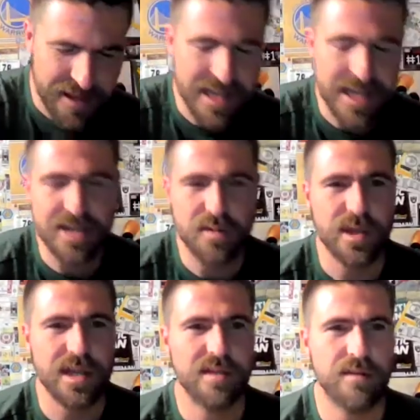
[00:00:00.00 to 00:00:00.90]
the Suns
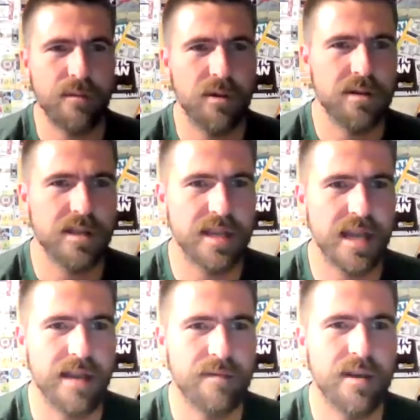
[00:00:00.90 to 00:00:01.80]
win this one most of the
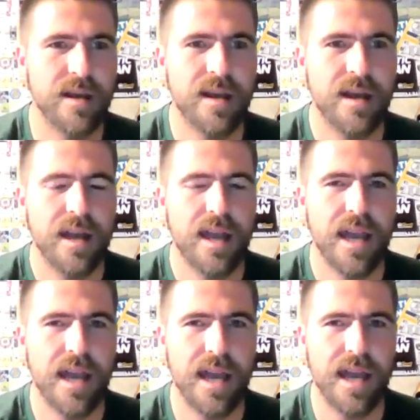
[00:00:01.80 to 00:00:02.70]
time,
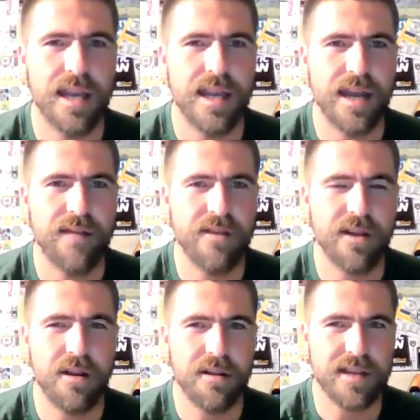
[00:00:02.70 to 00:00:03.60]
and I feel
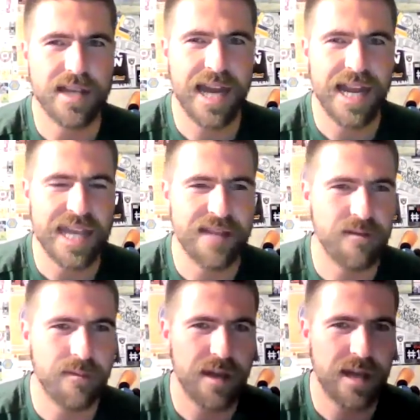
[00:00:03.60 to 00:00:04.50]
like Holiday's got to give
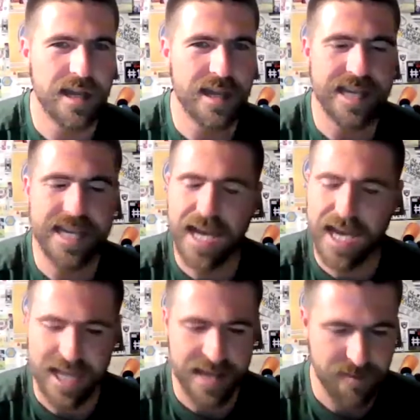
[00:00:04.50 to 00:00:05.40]
him. He's
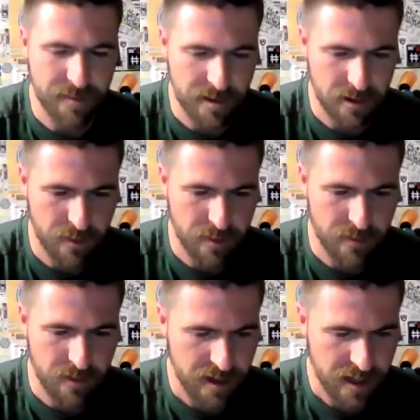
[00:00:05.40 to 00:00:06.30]
got to give him a little bit
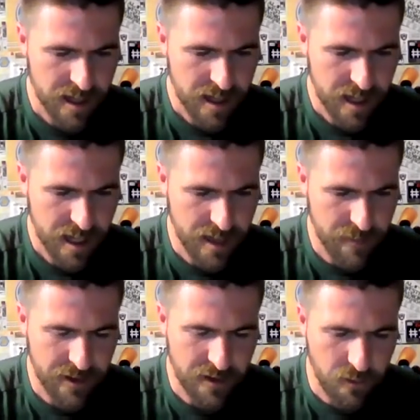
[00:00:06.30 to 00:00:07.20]
more.
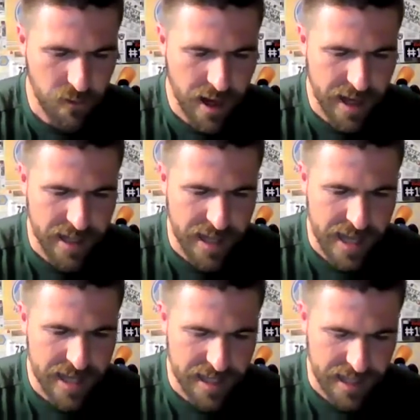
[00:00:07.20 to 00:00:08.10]
I don't know why at the
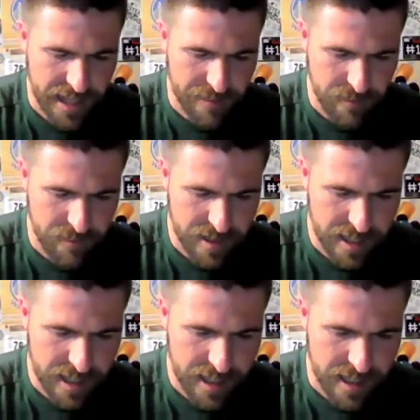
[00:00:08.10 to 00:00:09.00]
end of the game he was
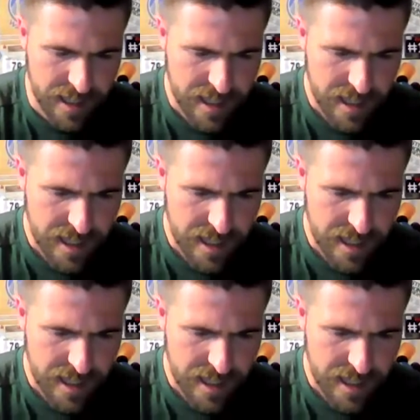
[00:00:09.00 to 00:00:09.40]
taking.